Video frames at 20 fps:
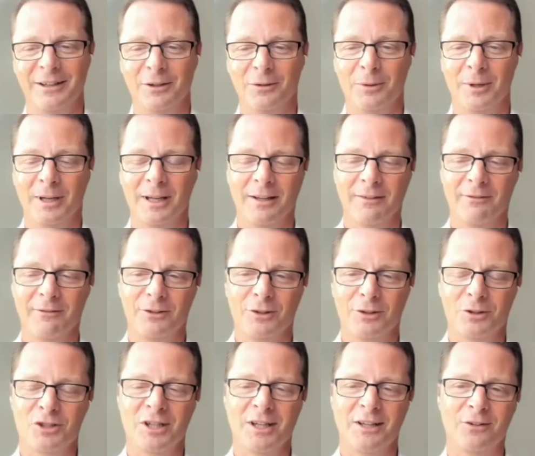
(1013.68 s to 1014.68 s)
we have
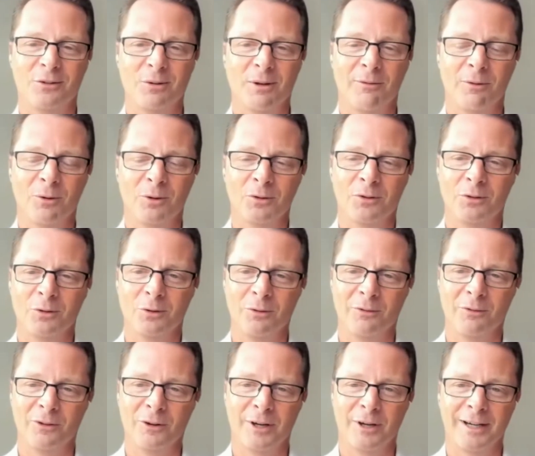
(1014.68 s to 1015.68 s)
the chance to have
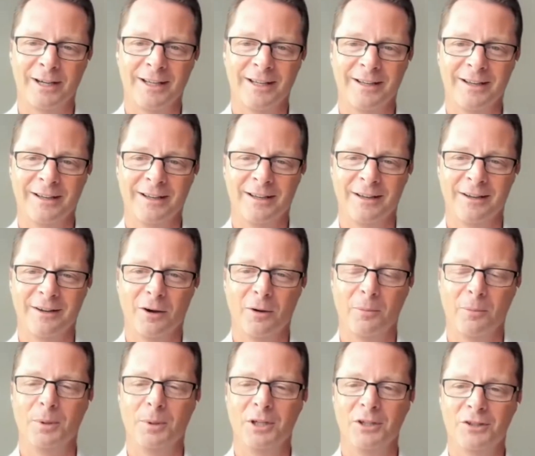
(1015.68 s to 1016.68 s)
also very
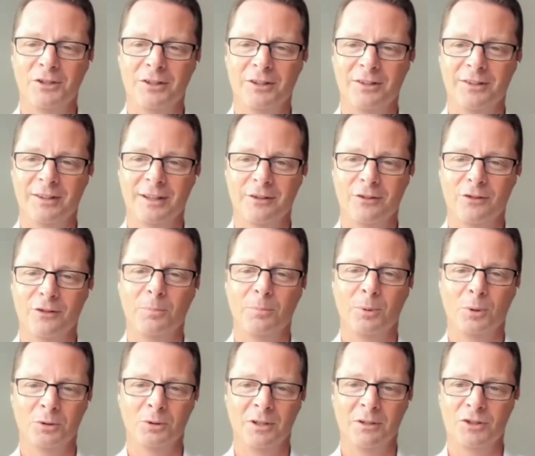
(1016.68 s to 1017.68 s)
ambitious and
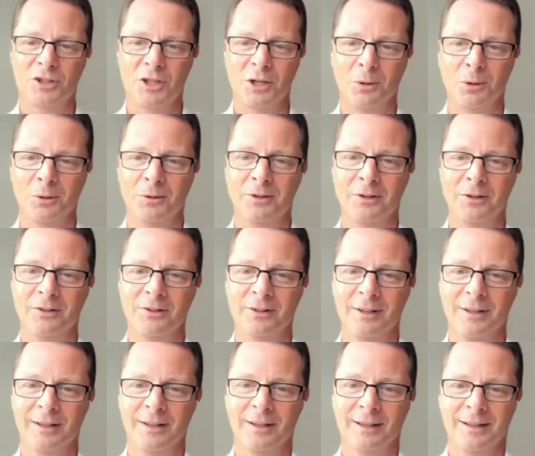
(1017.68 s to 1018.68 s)
supportive
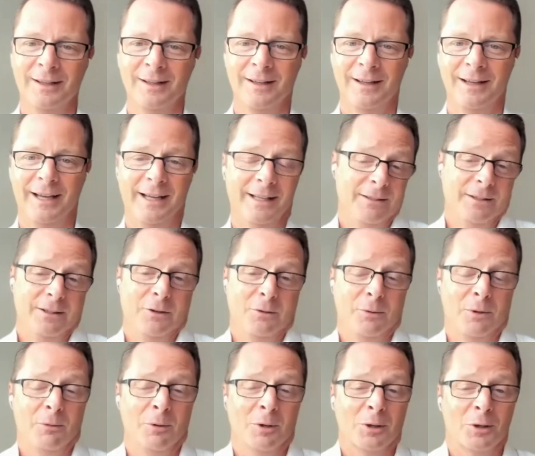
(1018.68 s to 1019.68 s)
shareholders. And
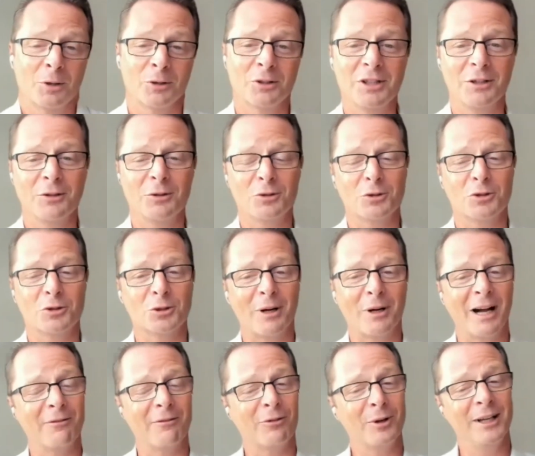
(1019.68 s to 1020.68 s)
we want to continue to
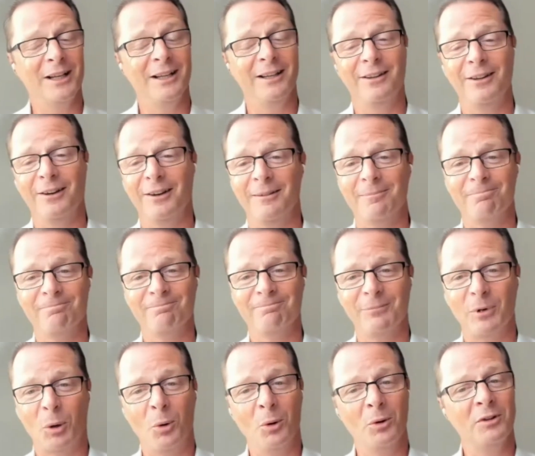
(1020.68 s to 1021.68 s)
drive really
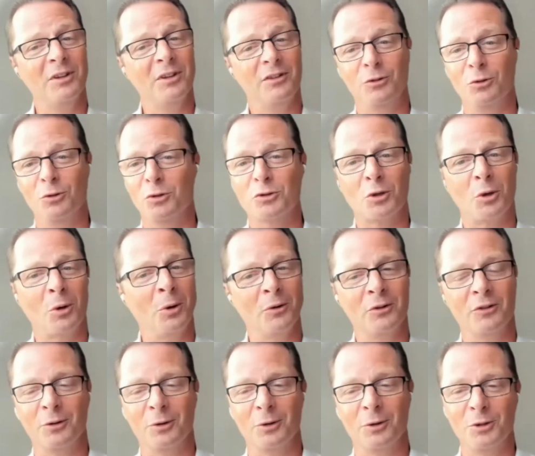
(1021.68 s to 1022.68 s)
all these neutral
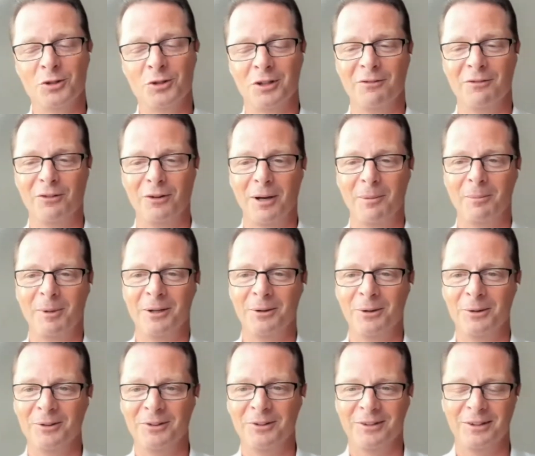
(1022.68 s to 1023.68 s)
host solution for
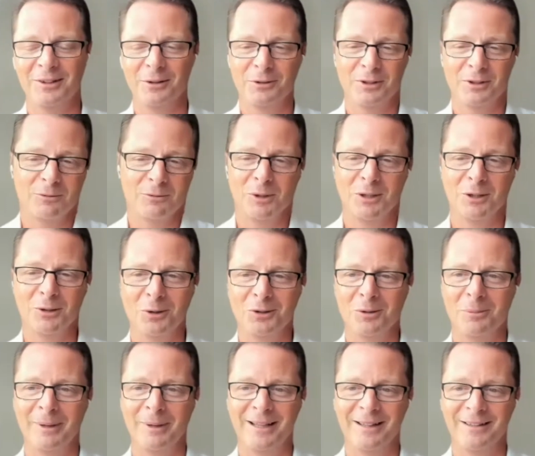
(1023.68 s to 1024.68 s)
MNOs. That we
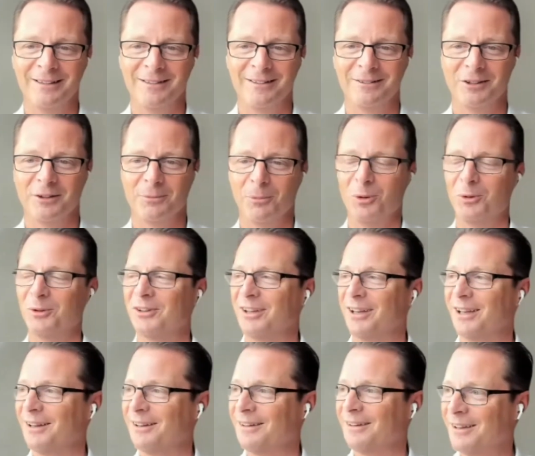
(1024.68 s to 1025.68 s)
talked about. Small
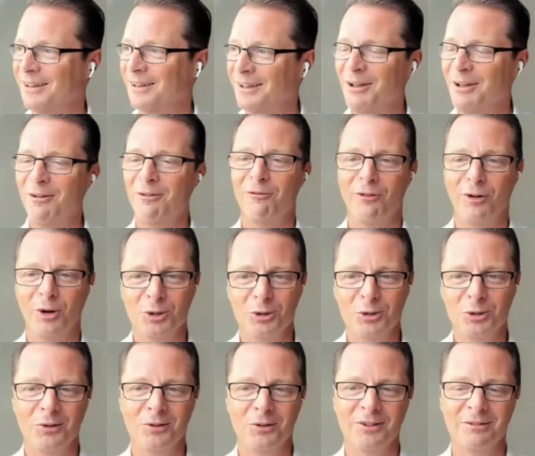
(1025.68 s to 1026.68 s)
cell
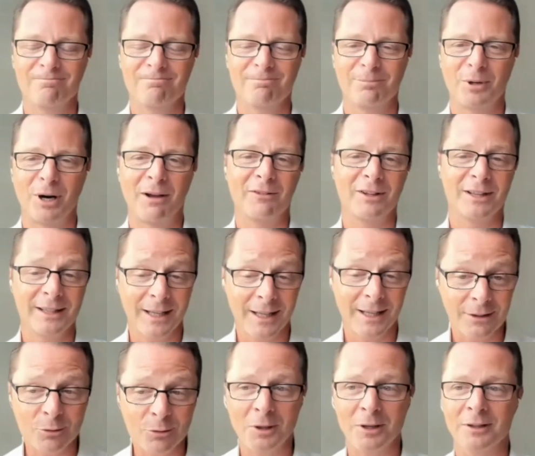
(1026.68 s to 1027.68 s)
venues, private
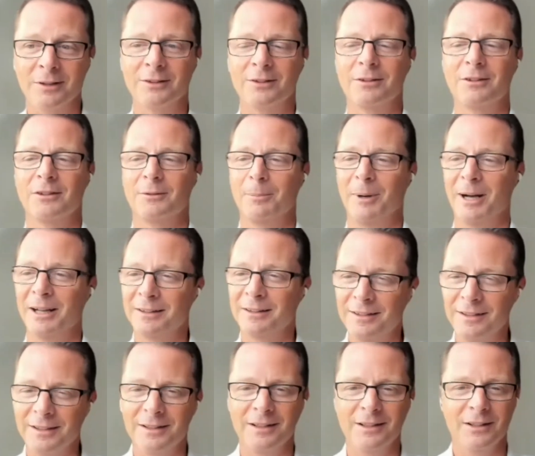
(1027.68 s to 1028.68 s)
networks, smart
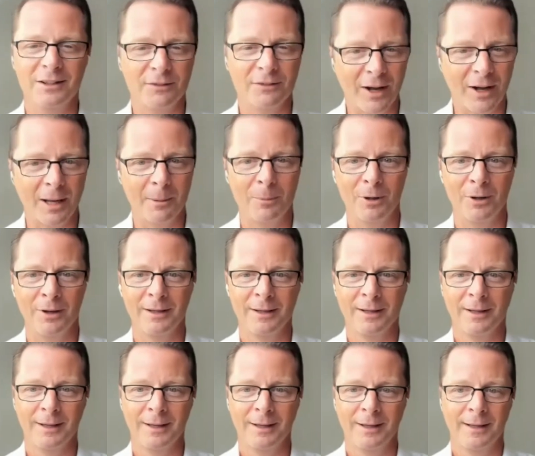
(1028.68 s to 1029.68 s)
cities, fiber,
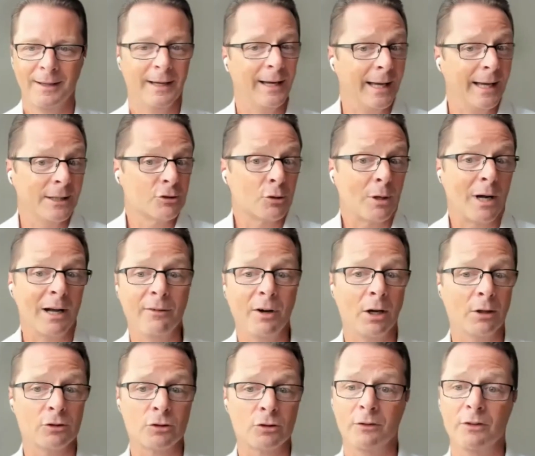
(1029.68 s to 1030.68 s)
and drive
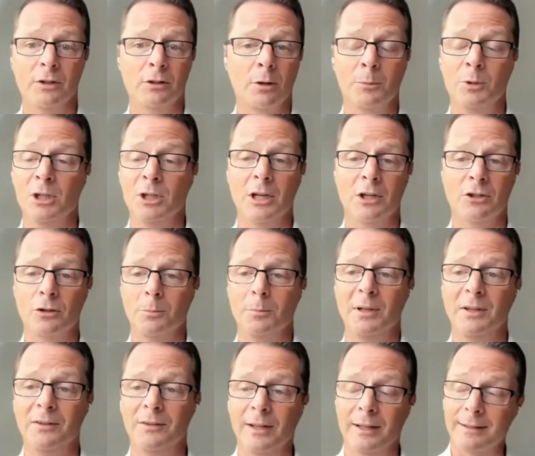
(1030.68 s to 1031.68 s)
our transit
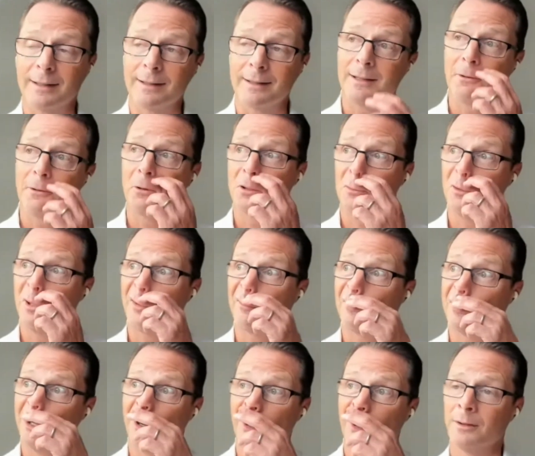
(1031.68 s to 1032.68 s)
communication business. I think what we
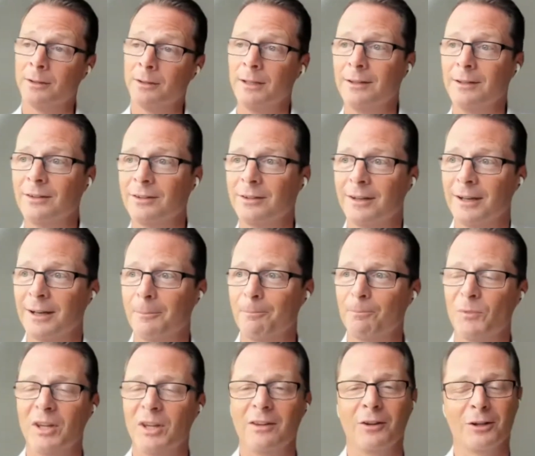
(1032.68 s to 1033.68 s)
have done is
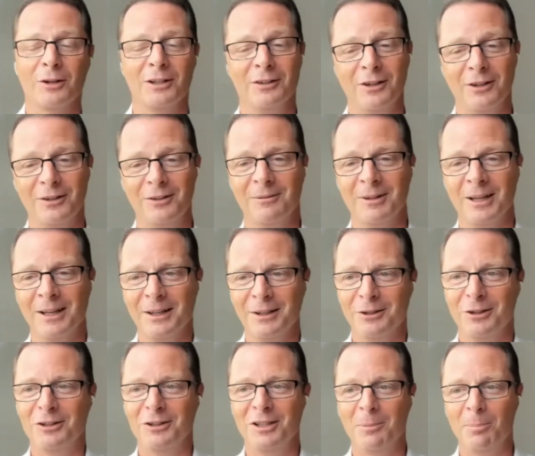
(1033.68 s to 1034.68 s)
only the
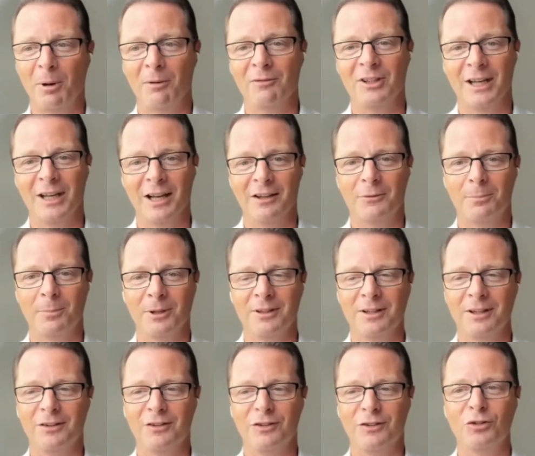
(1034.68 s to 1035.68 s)
tip of the
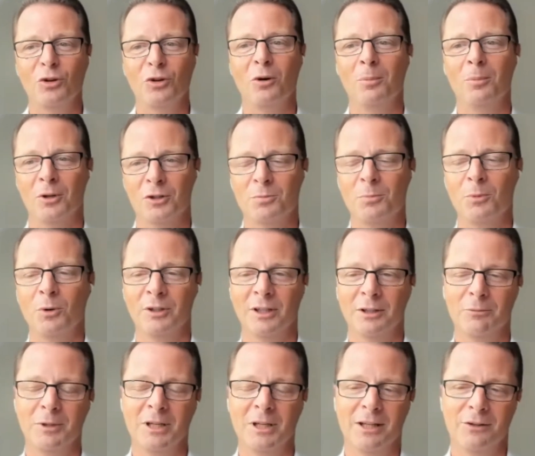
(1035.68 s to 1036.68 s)
iceberg. There's so much more
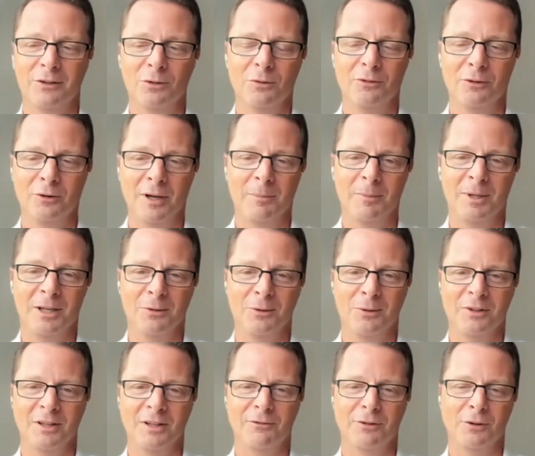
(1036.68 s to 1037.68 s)
that we can do for
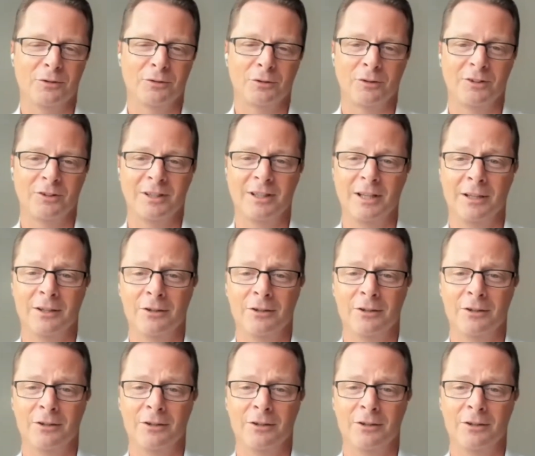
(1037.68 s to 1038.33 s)
MNOs and for transit